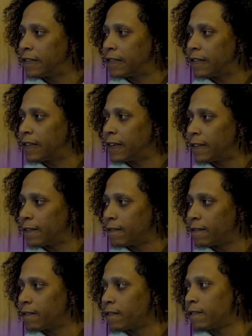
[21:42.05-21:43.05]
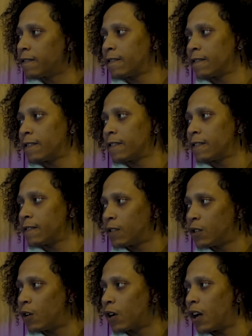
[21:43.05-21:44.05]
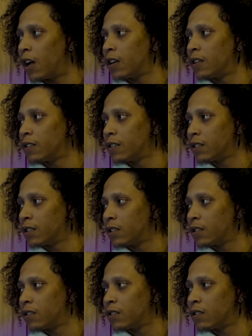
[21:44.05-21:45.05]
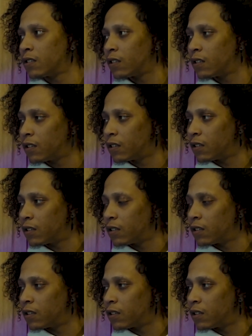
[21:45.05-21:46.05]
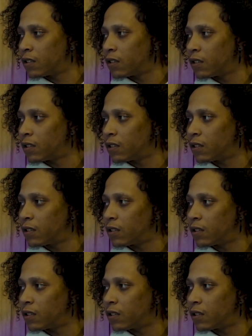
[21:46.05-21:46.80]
No words are spoken by the person on screen.